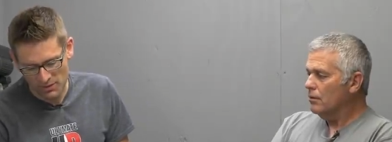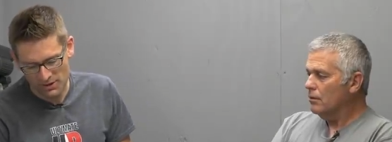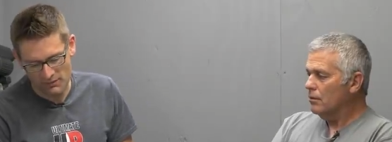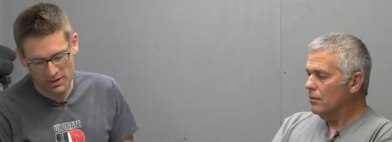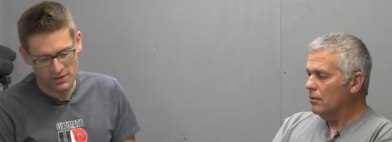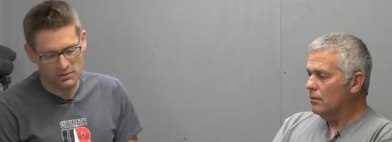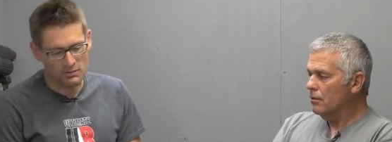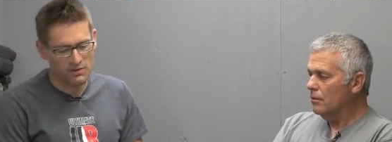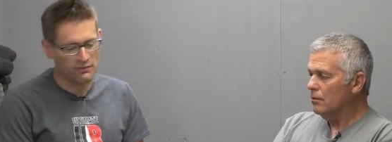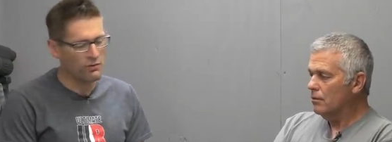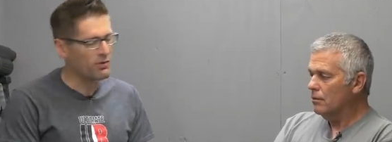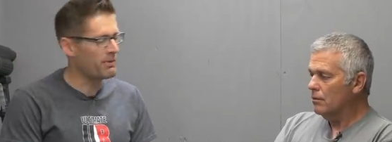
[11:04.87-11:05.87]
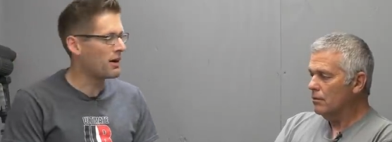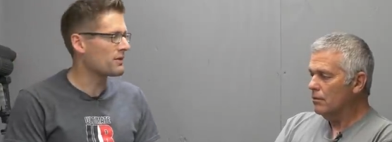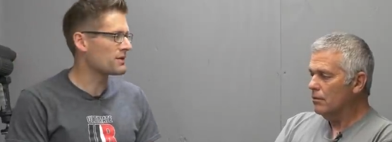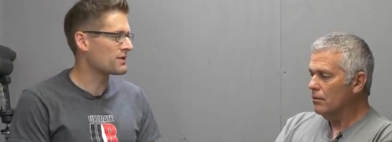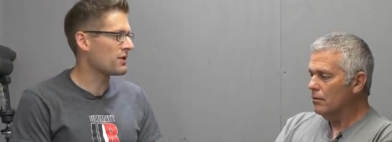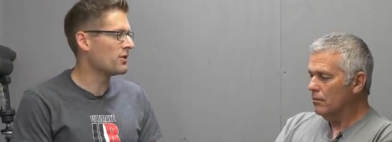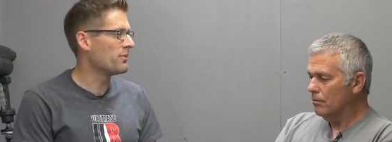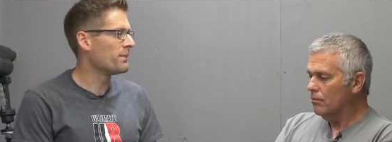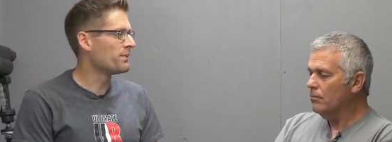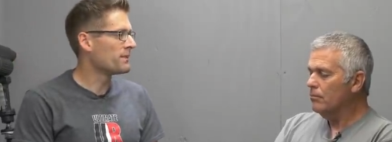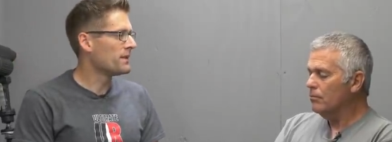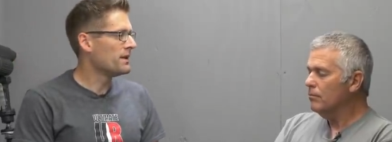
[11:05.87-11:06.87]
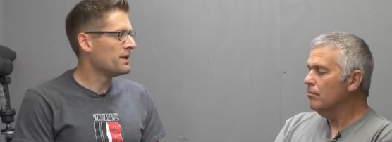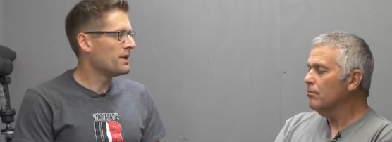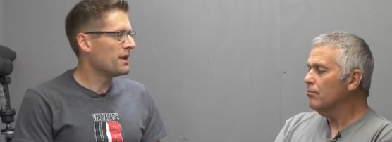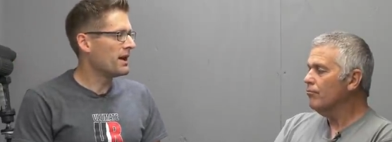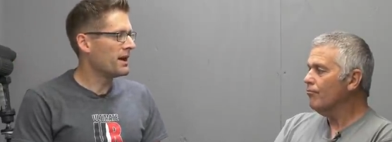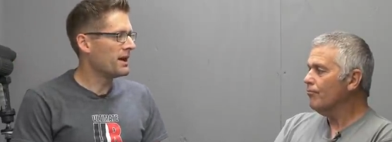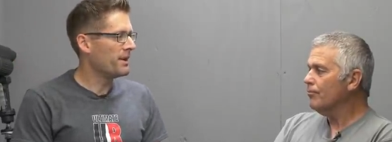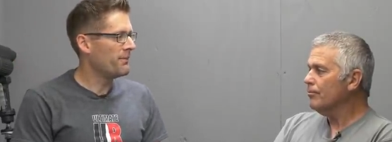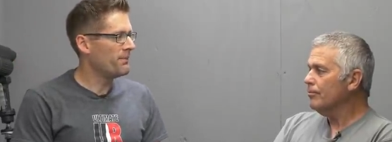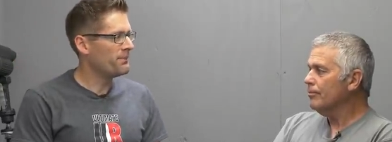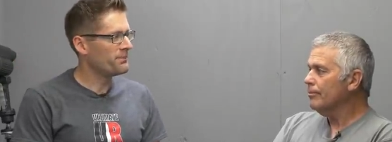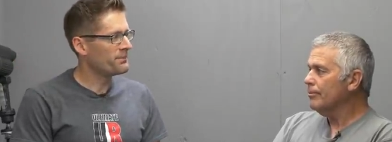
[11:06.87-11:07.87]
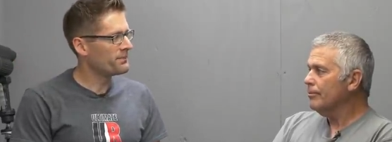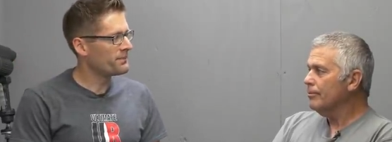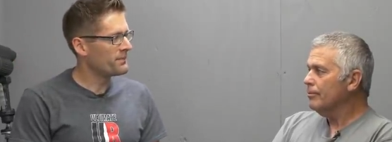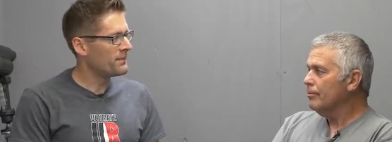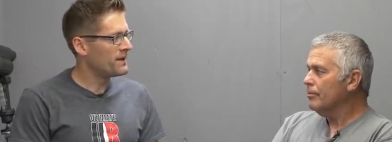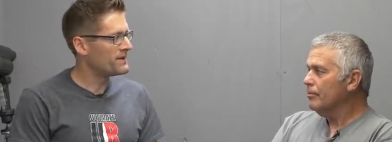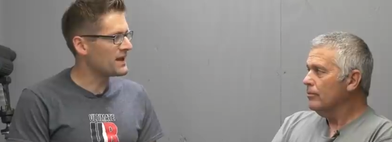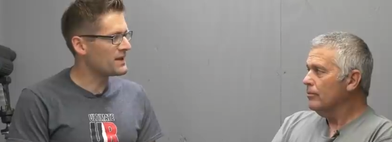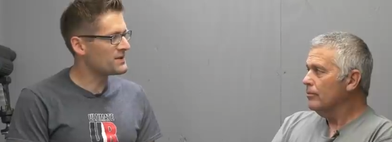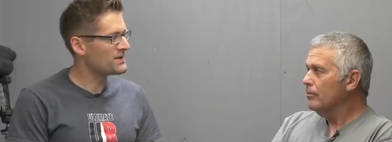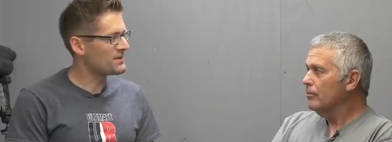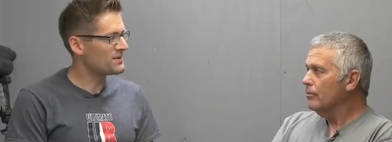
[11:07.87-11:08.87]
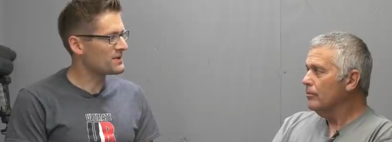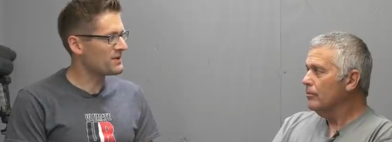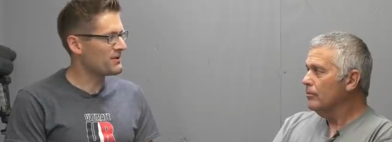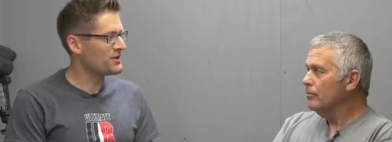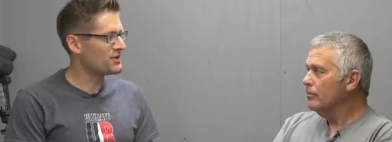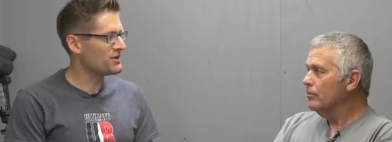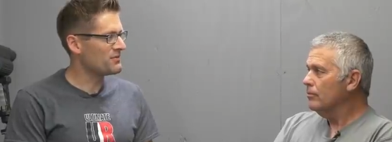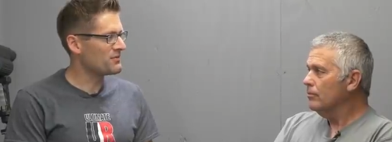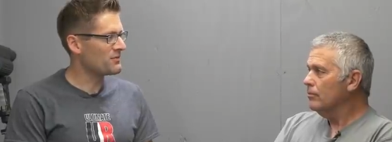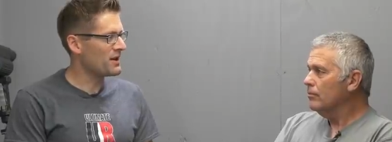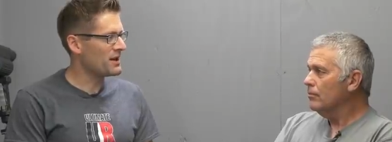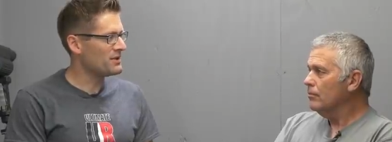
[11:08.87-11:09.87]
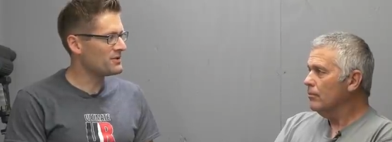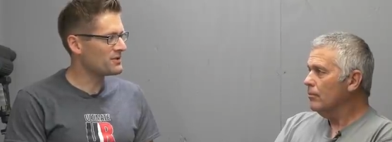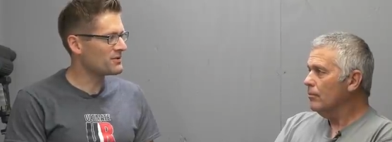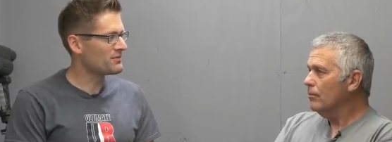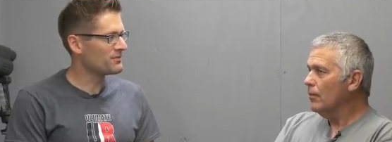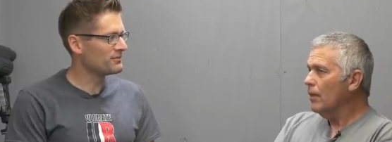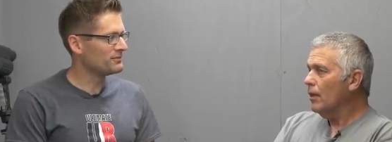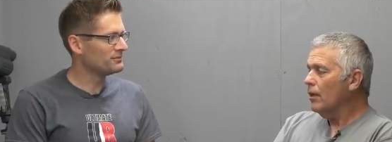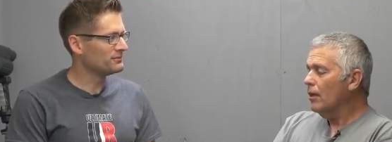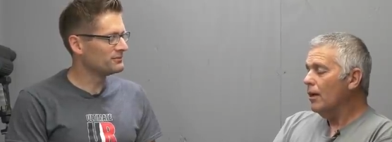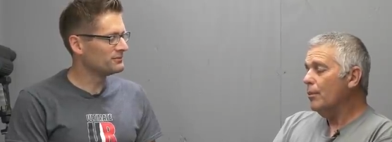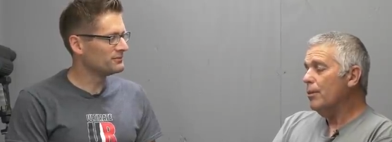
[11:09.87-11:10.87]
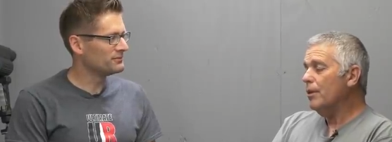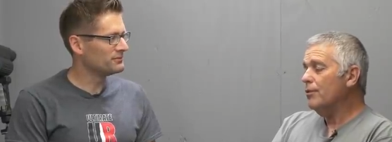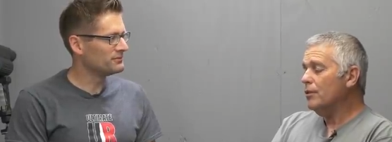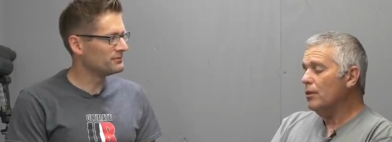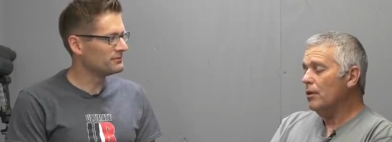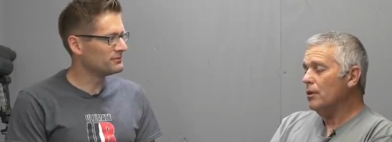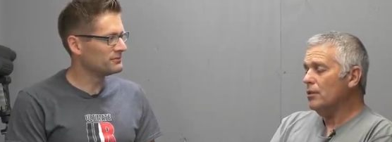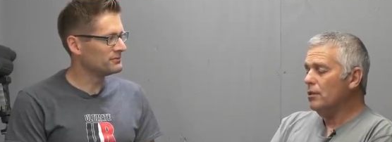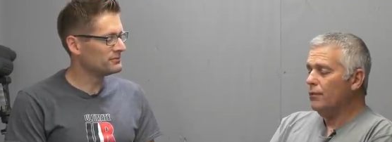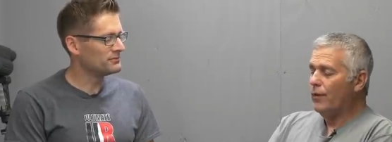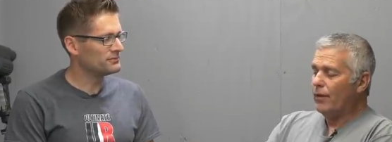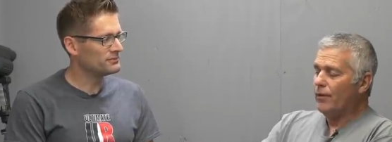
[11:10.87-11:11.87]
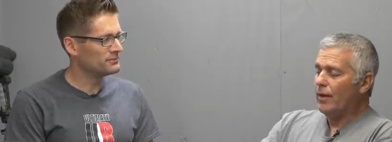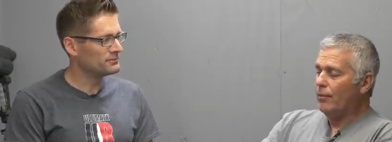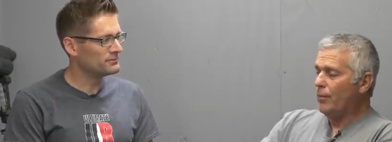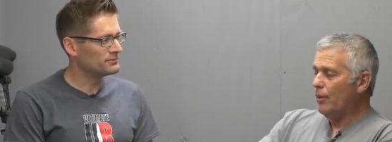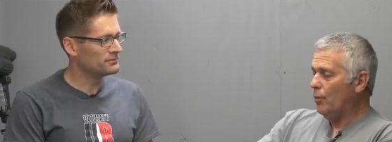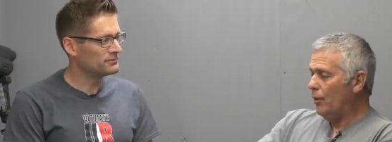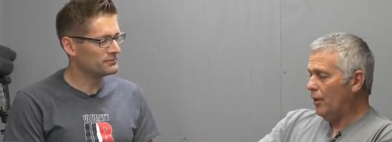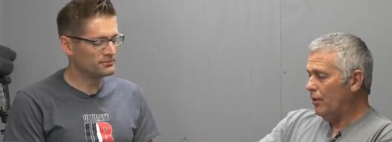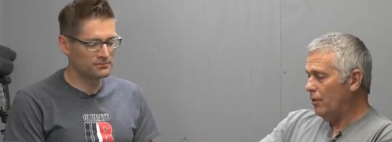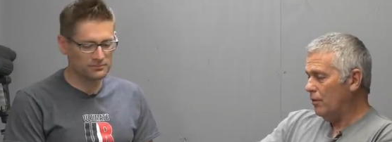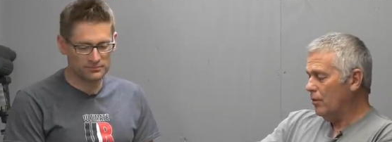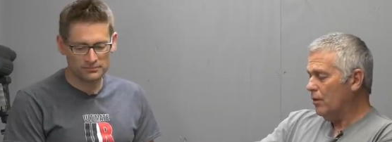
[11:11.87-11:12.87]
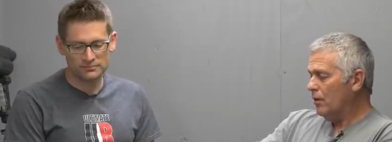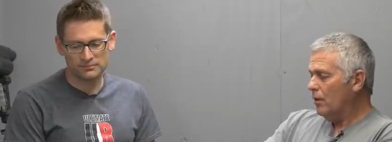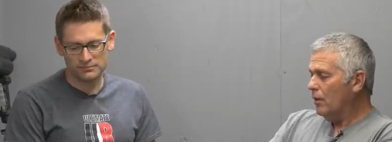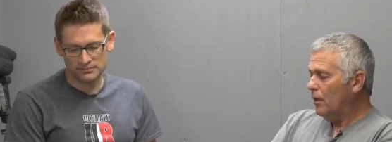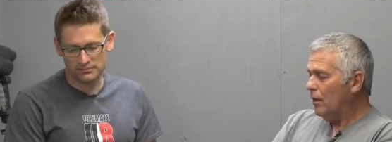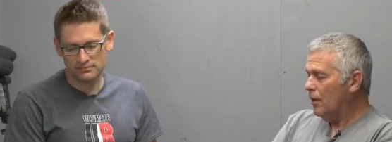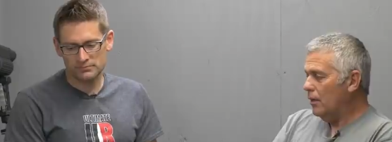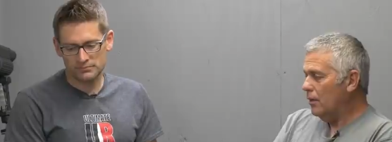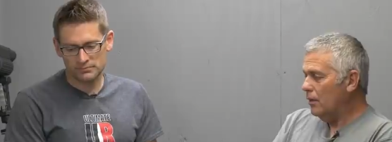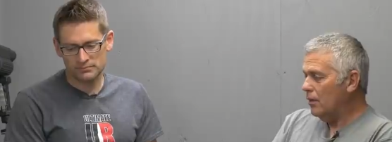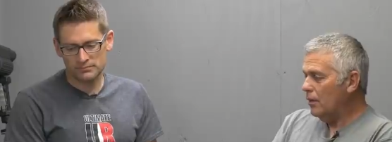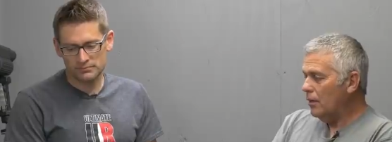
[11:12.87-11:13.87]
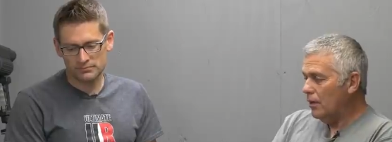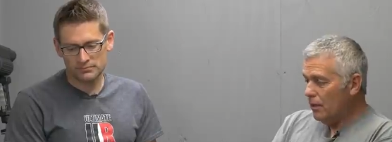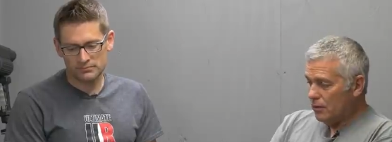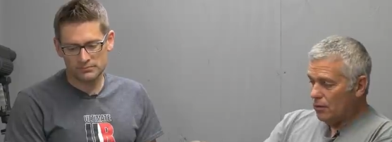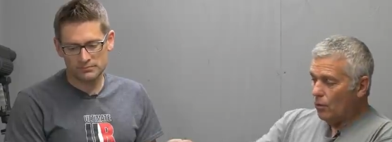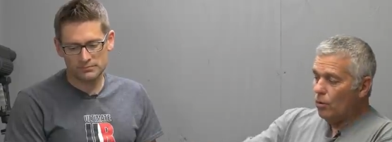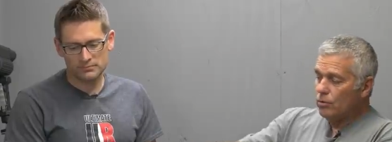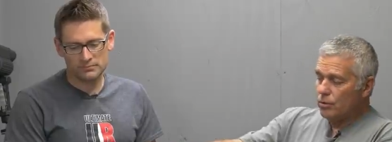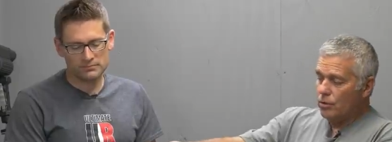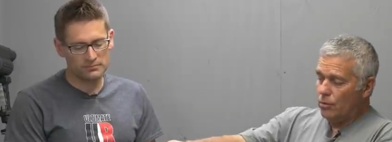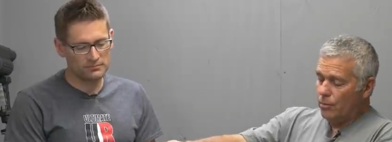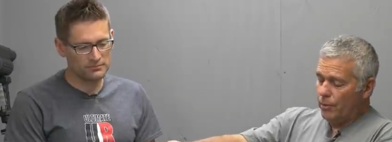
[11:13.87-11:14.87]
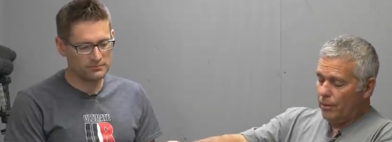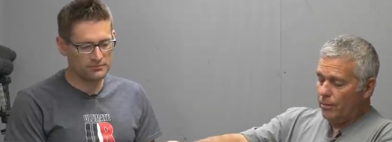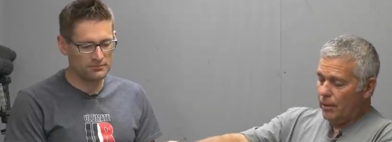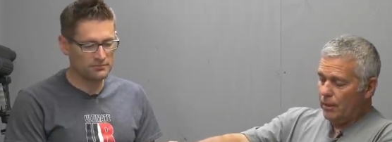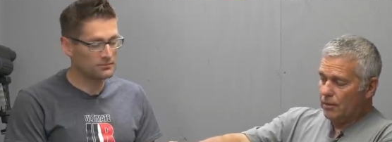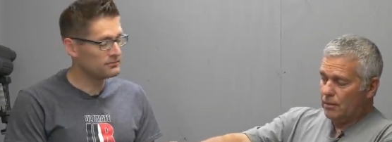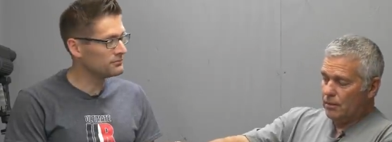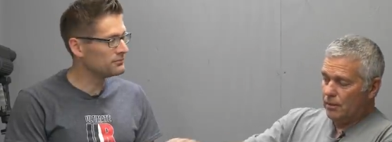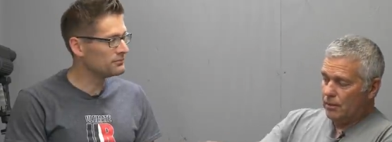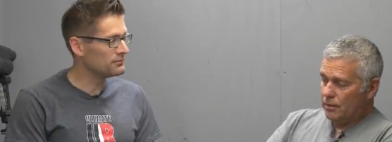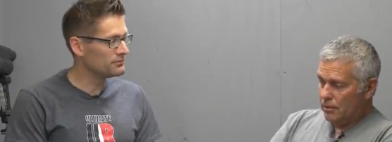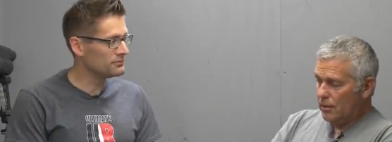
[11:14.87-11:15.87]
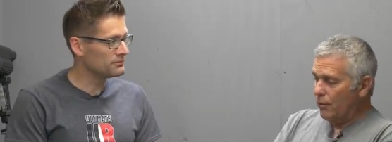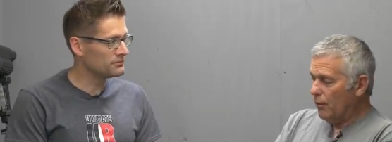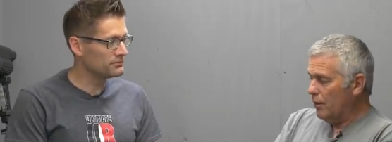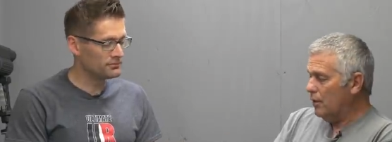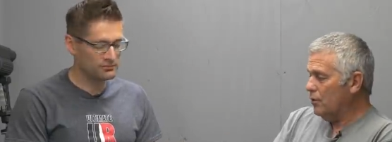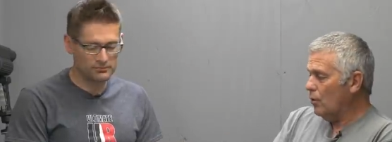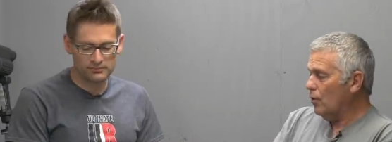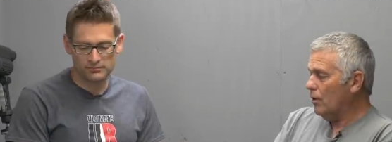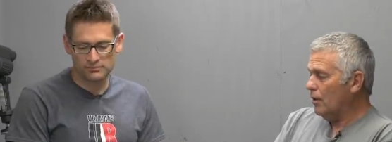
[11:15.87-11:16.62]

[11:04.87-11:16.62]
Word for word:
Speaker 1: and I've got a 24 power scope. Um, is that a su sufficient range?
Speaker 2: I believe so. This is a five and a half by 22, mm -hmm. uh, and it's an old scope. I mean, it's it's several years old